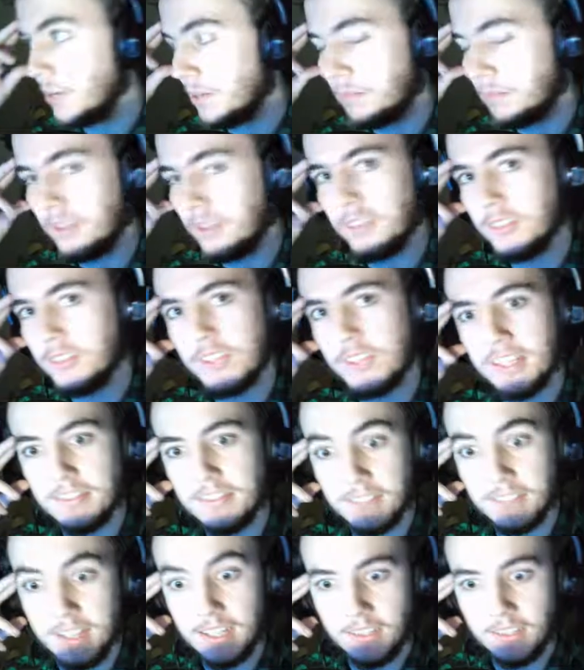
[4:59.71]
I
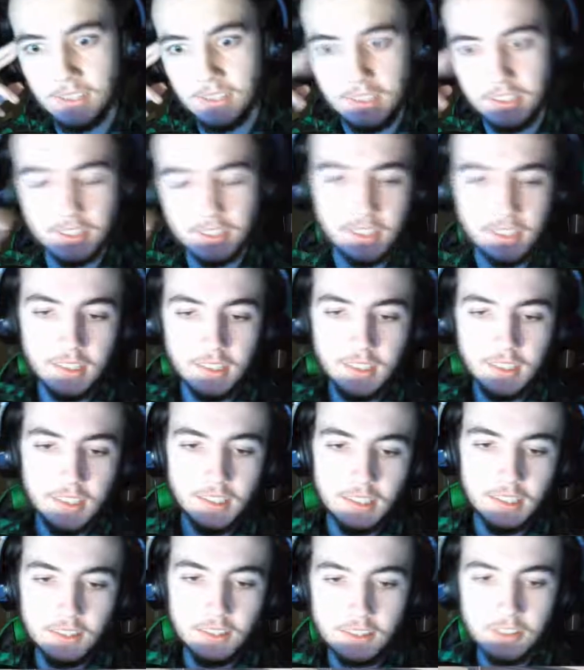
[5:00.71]
apologize for that.
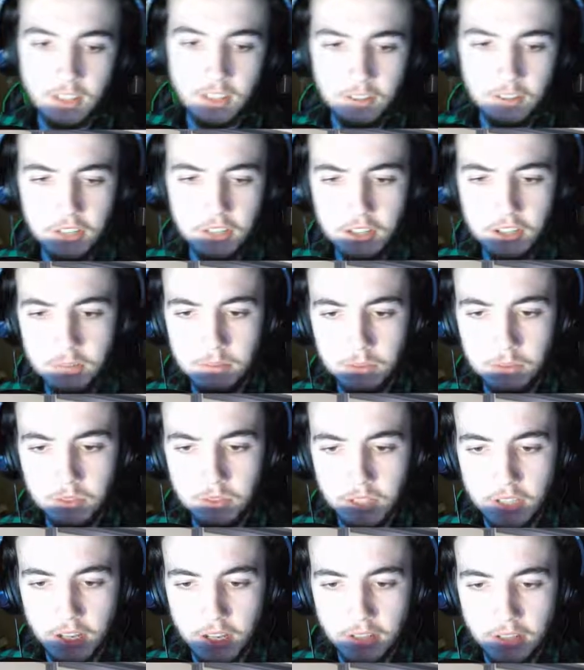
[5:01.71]
Jeez. Looks like you're in a good mood
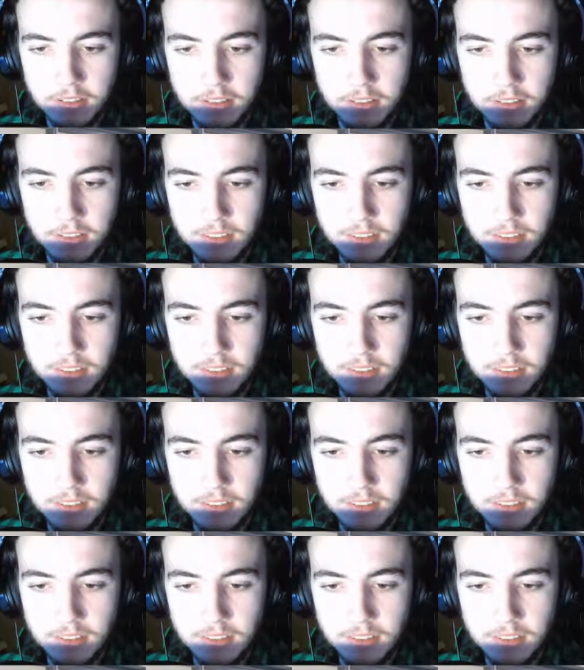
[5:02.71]
today.